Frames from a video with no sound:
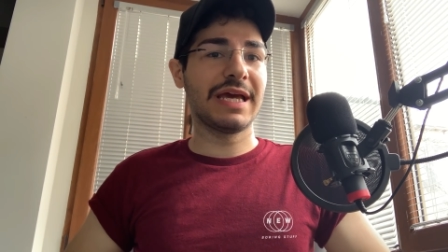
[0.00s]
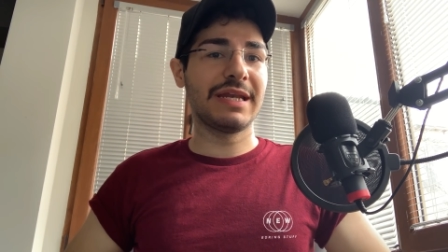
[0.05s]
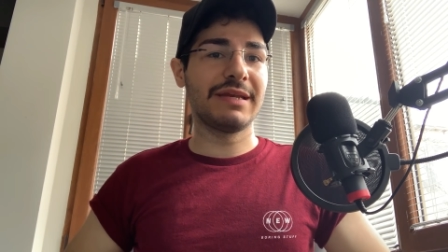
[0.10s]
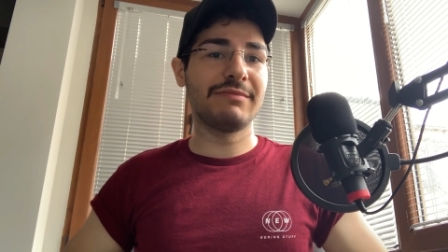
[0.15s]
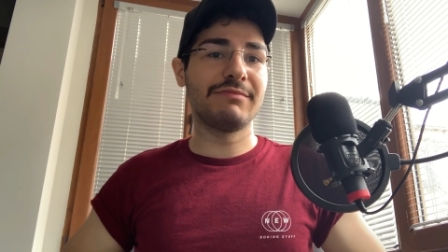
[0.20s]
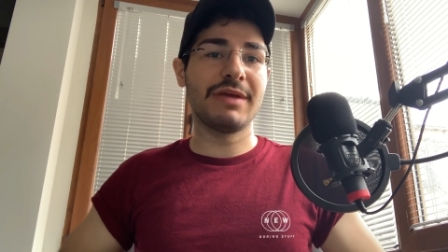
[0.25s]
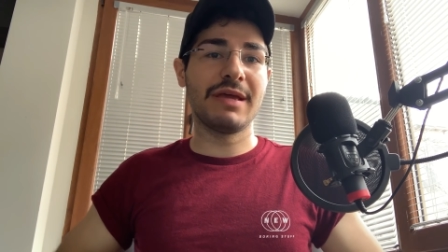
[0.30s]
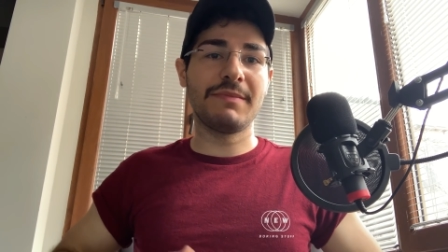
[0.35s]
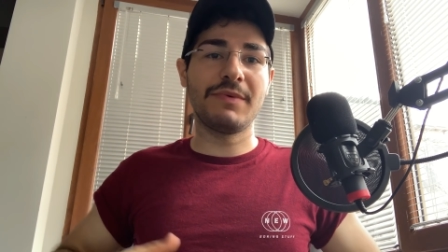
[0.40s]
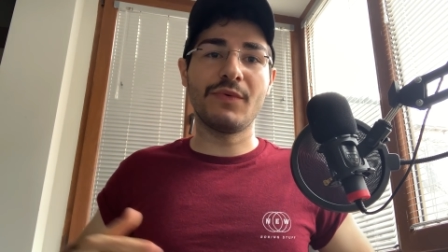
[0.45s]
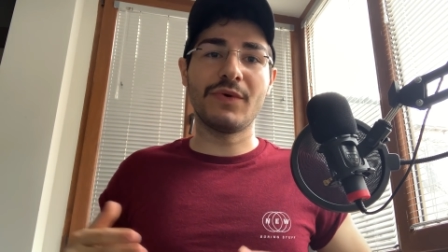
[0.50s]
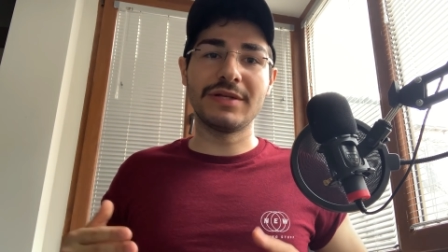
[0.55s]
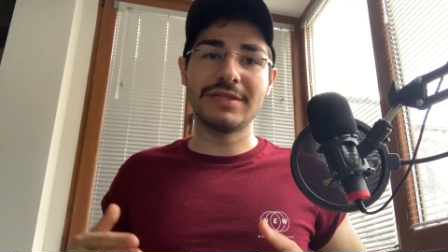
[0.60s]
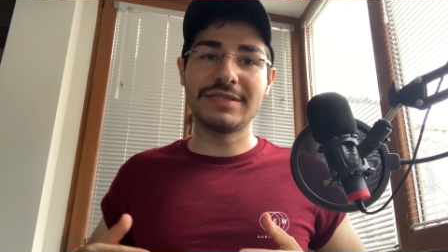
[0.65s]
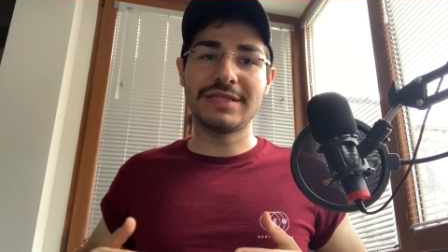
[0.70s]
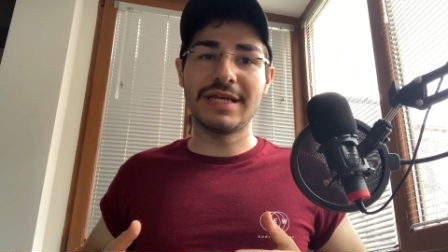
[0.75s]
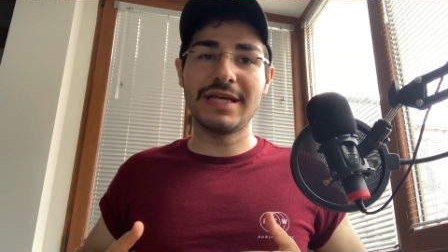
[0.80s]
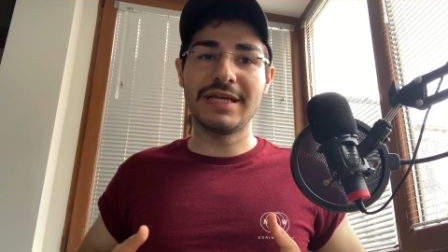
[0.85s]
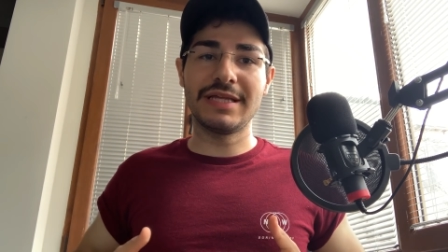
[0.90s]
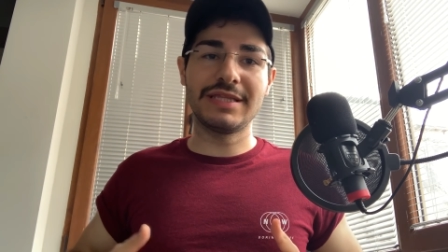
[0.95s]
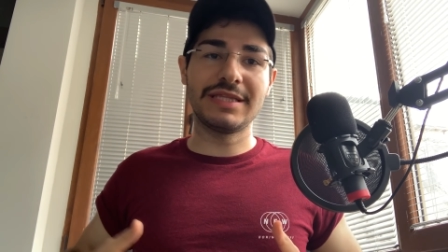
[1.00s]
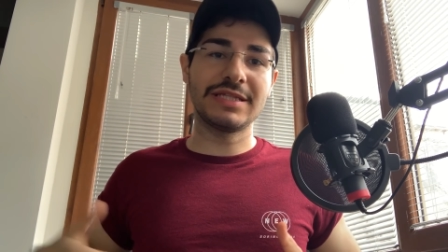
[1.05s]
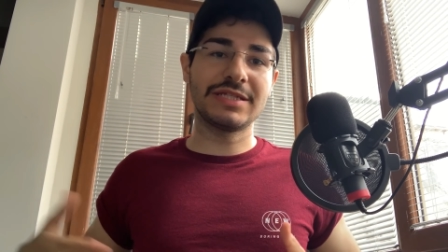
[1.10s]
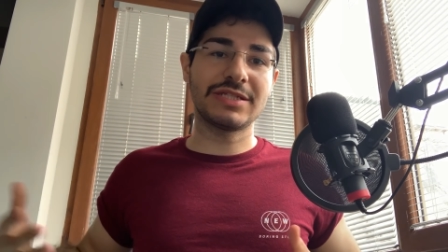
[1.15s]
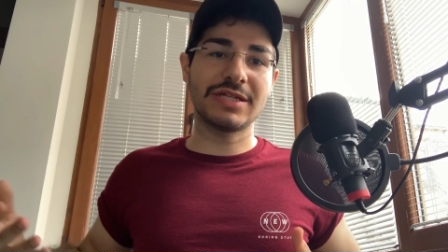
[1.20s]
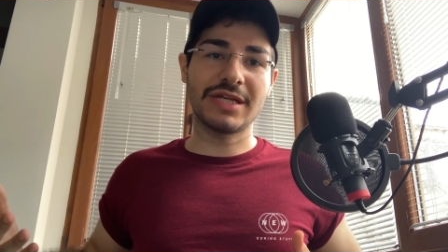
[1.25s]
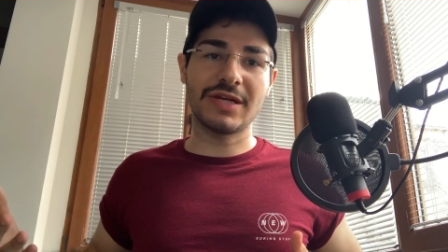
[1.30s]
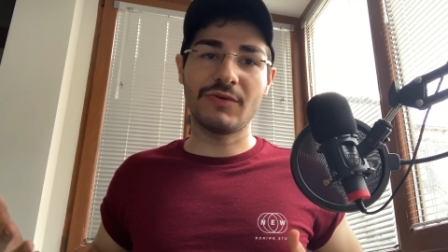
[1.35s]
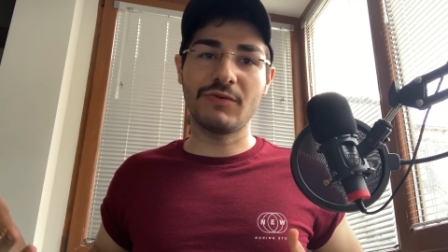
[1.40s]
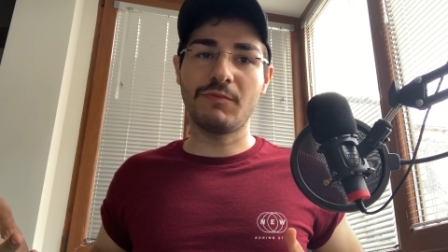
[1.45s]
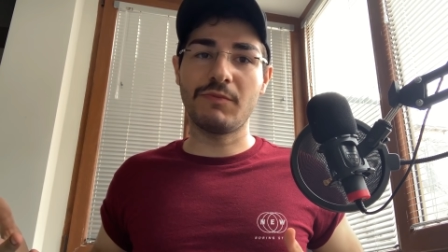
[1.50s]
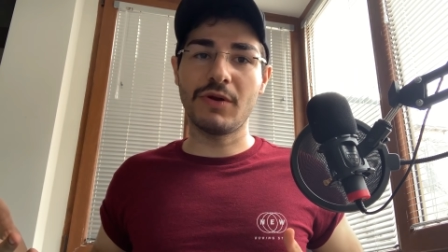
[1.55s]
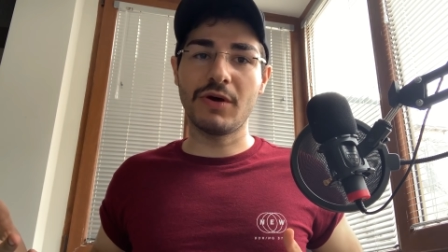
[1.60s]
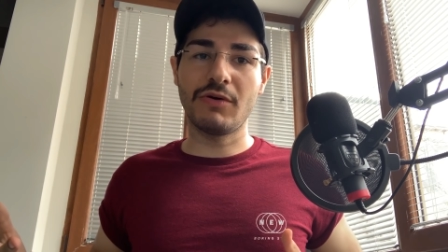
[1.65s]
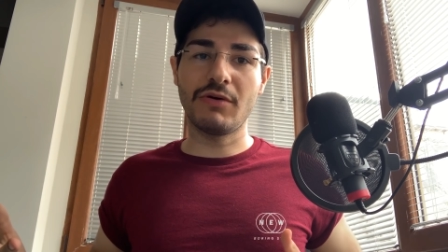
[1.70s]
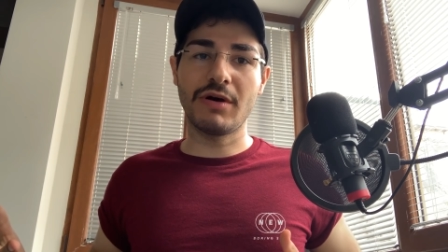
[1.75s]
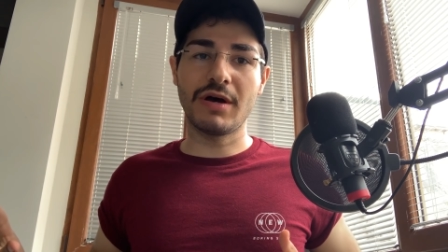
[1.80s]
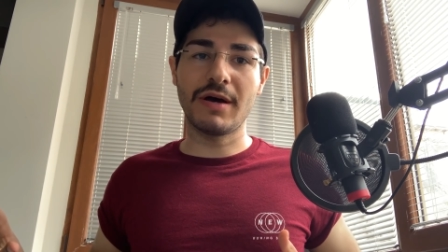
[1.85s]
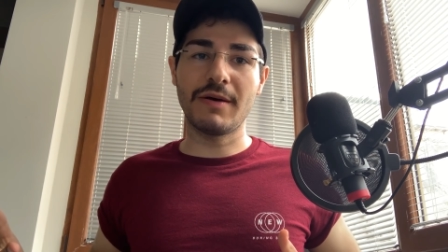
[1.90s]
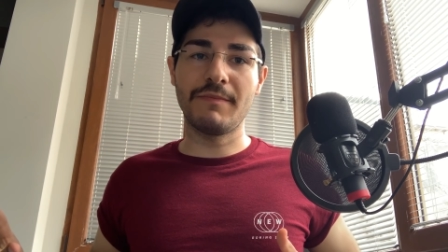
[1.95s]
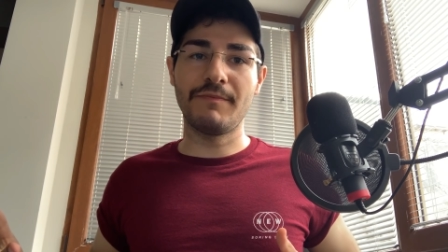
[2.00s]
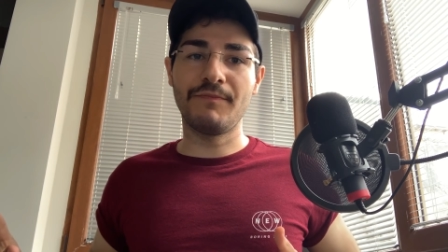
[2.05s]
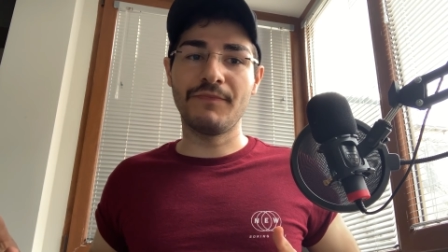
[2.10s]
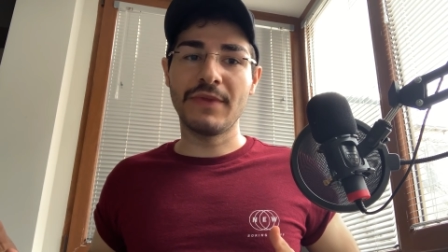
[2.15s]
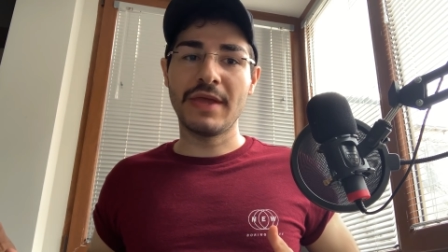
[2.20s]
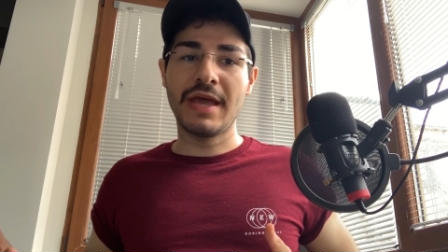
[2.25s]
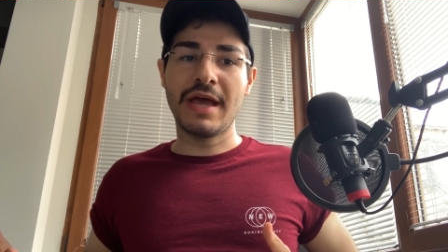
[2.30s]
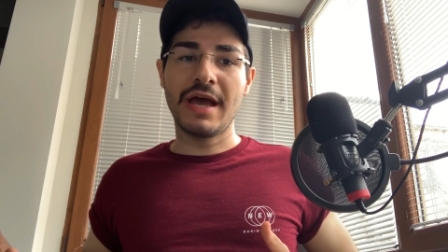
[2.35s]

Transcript: And maybe one day this channel will blow up.